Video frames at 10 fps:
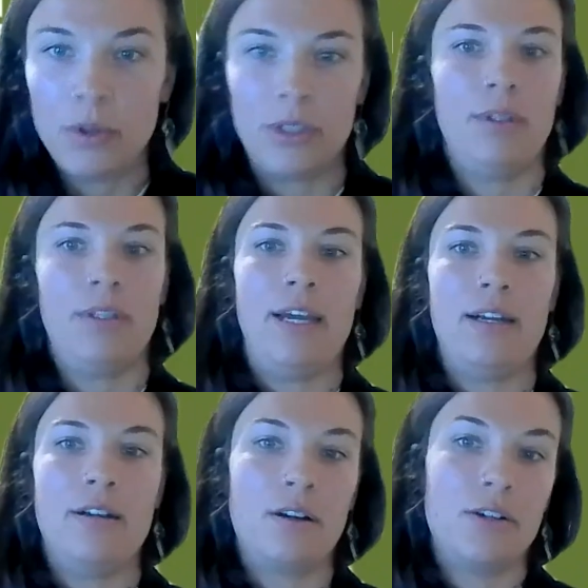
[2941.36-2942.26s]
you worked with
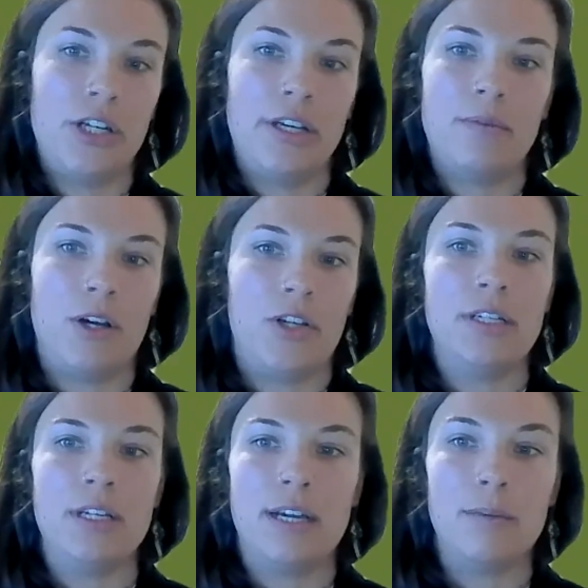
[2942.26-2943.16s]
NNRG in
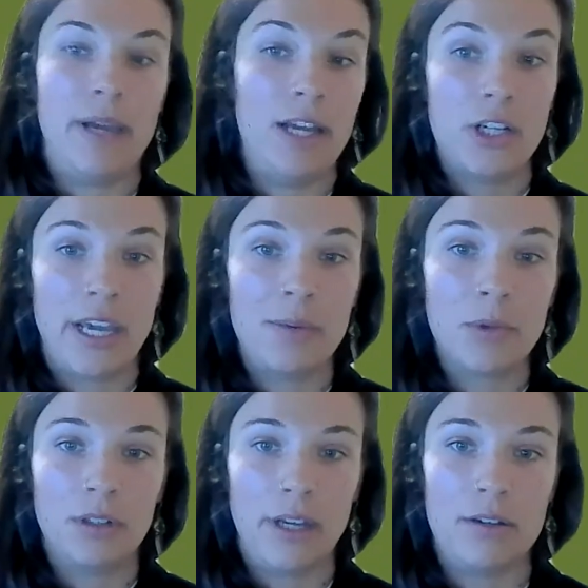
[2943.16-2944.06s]
Washington to help educate
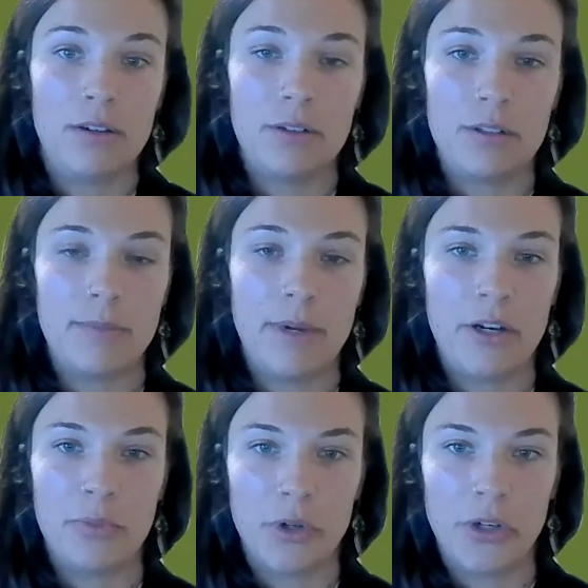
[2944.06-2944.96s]
more landowners
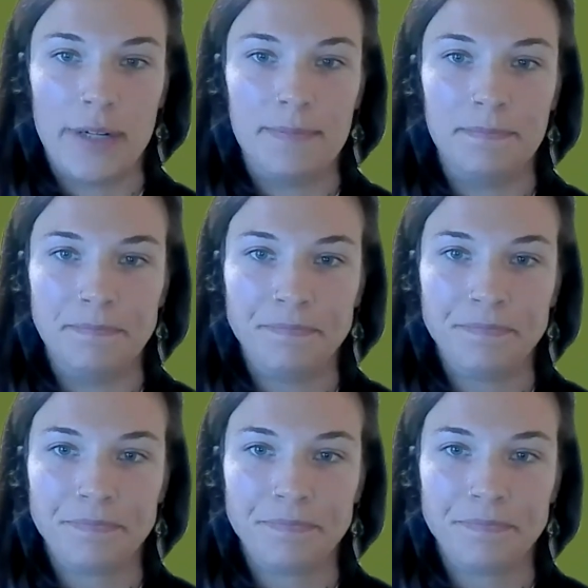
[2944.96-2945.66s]
about your program?